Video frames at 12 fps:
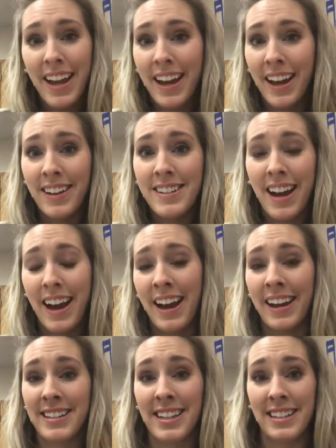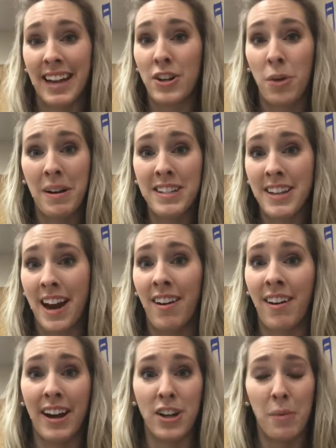And I, since I know my
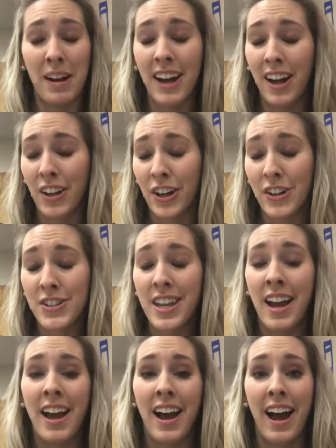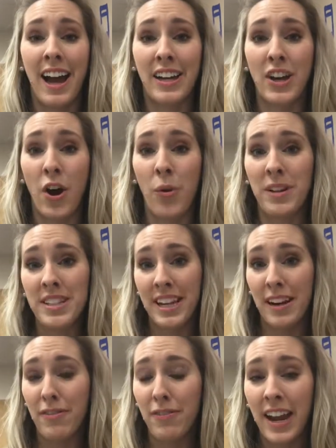style, I know my colors, I know what's
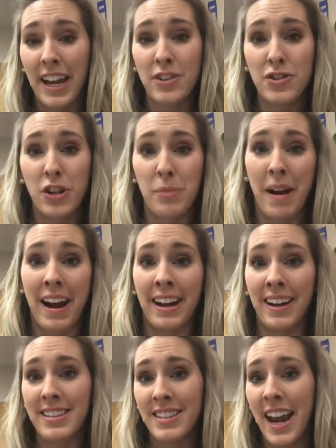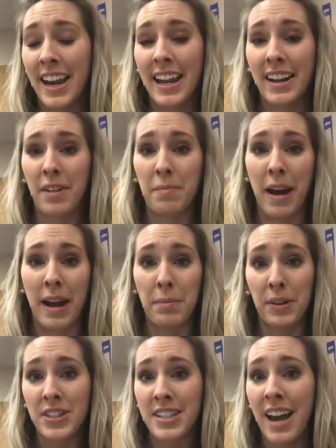gonna fit and suit my aesthetic, my
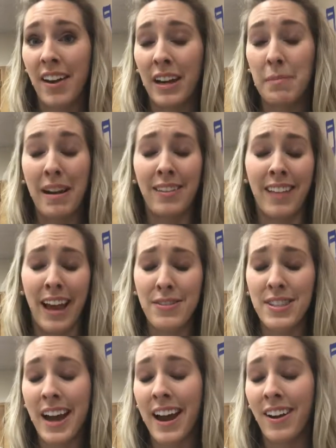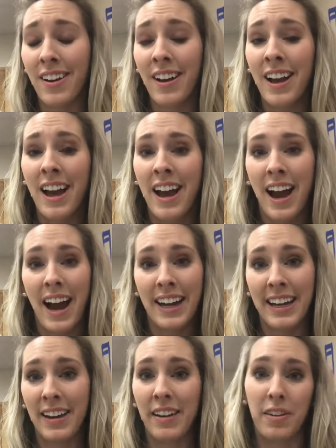personality, my lifestyle,
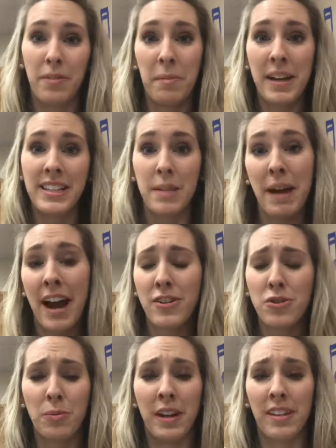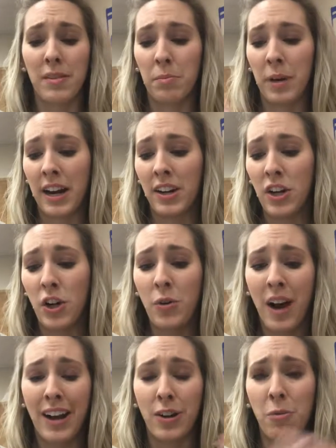I can mix and match with brand
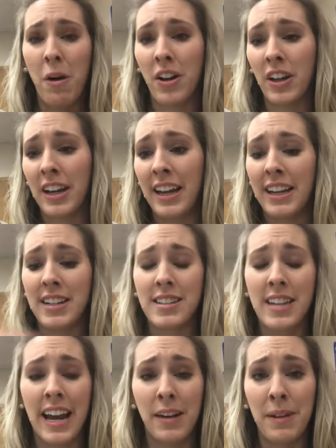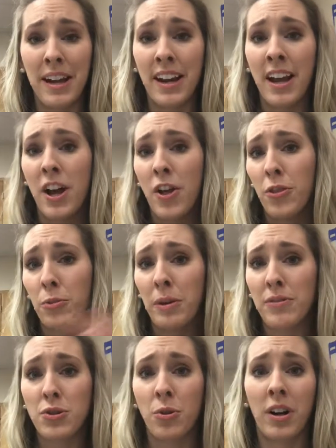new, high quality, consignment,
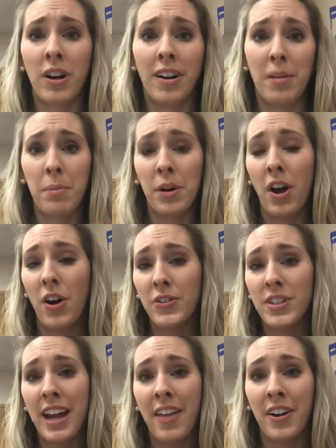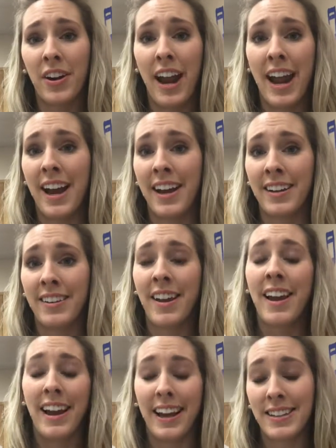thrift store, put it all together, and
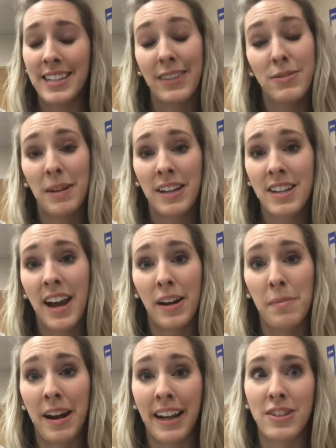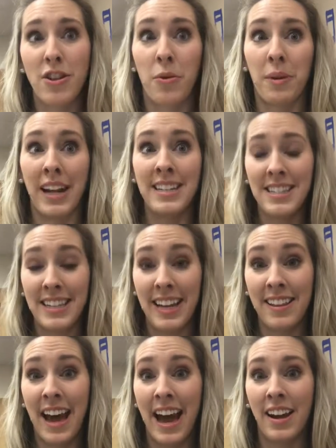it saves me a ton of money so that when I
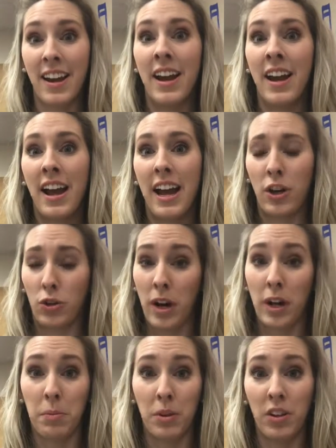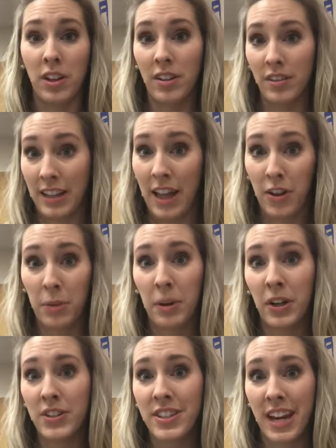see that incredible leather
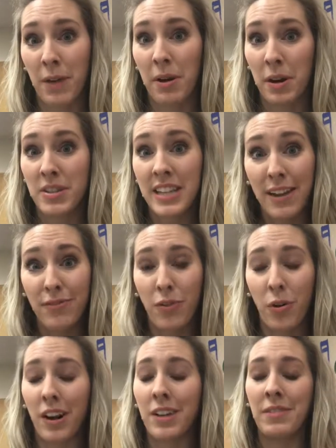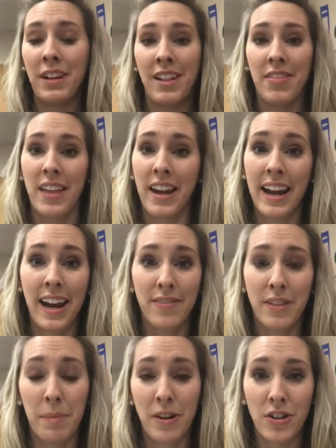purse that I wanna save for, that I
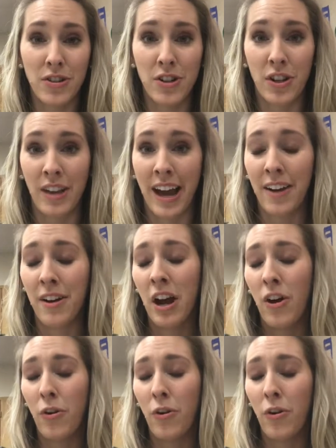have the budget to do that.